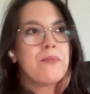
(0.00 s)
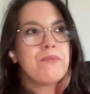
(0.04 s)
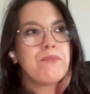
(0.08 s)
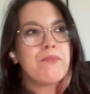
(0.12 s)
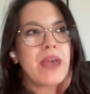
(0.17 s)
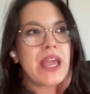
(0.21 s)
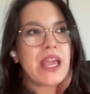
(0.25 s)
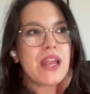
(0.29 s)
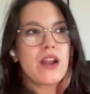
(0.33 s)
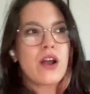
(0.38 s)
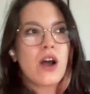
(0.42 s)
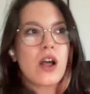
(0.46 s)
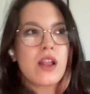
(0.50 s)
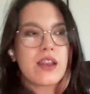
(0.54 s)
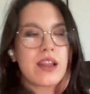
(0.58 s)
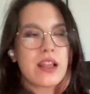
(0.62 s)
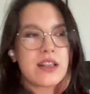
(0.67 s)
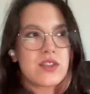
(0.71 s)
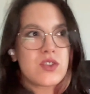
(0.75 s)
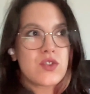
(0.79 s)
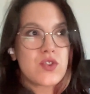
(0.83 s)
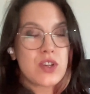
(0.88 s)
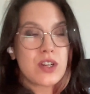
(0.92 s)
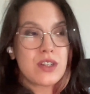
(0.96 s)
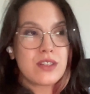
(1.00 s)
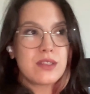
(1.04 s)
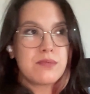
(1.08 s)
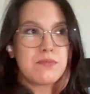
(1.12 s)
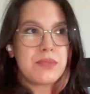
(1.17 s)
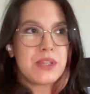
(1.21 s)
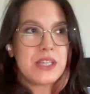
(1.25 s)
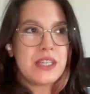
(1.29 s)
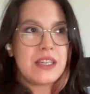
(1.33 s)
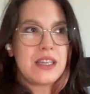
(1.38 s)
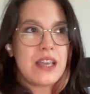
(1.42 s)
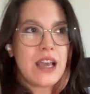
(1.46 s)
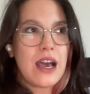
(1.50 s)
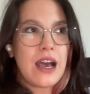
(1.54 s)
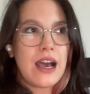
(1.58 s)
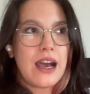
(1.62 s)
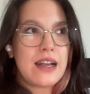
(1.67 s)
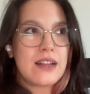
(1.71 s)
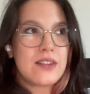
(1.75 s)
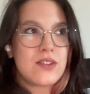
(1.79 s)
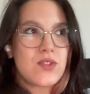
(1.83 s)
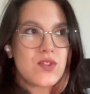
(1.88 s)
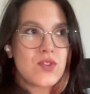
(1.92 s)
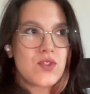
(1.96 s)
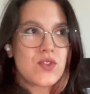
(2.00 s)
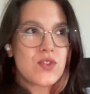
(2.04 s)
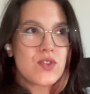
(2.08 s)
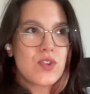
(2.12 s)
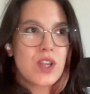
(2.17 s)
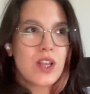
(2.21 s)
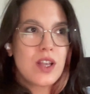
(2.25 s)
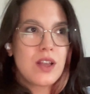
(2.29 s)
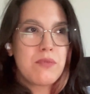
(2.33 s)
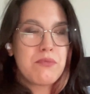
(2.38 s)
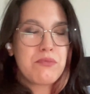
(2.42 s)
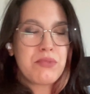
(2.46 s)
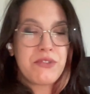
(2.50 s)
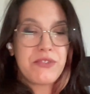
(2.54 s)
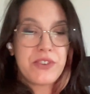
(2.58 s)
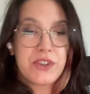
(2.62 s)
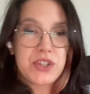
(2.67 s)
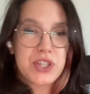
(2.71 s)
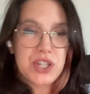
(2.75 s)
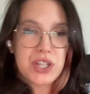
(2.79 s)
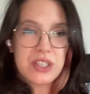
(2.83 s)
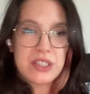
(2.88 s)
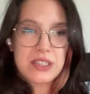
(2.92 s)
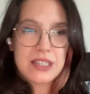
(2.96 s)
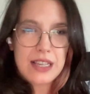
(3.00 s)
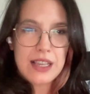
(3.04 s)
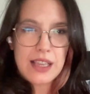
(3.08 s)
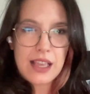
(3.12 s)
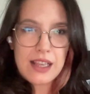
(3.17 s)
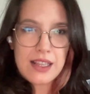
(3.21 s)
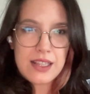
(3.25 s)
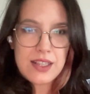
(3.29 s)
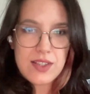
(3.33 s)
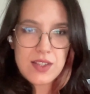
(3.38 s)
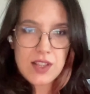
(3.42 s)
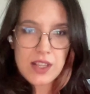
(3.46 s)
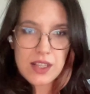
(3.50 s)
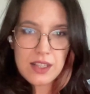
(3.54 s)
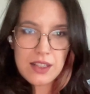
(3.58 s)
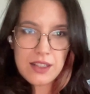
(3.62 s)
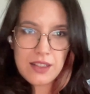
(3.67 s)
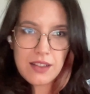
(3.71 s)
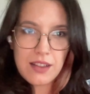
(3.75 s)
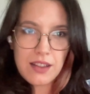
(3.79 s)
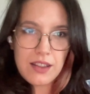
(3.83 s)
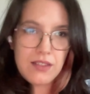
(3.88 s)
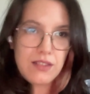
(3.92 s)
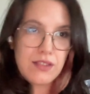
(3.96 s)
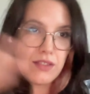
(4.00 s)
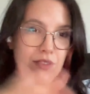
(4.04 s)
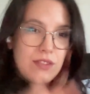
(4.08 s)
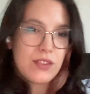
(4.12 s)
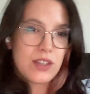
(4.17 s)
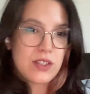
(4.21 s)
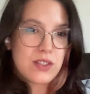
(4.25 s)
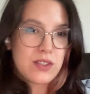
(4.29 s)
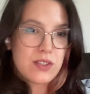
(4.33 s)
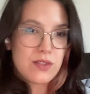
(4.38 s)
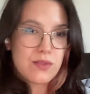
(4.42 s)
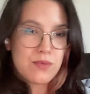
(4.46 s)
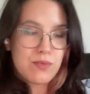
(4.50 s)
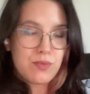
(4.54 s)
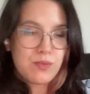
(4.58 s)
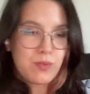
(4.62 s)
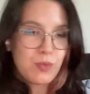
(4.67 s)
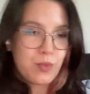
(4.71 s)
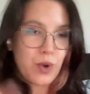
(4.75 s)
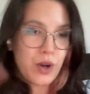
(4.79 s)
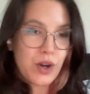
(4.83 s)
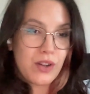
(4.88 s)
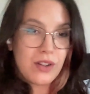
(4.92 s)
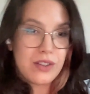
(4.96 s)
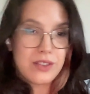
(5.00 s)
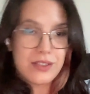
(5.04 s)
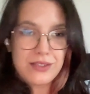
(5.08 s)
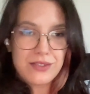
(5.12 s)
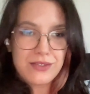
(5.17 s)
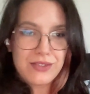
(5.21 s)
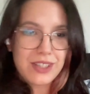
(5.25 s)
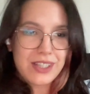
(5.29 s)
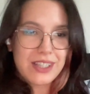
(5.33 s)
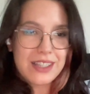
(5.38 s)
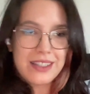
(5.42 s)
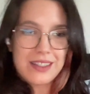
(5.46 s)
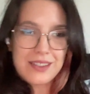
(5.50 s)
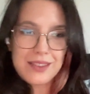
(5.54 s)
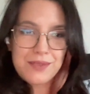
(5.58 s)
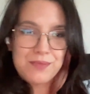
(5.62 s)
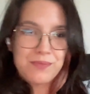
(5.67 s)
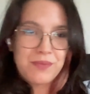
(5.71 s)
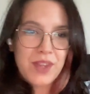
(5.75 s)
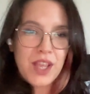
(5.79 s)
may not necessarily be as proficient, I guess, in this world of like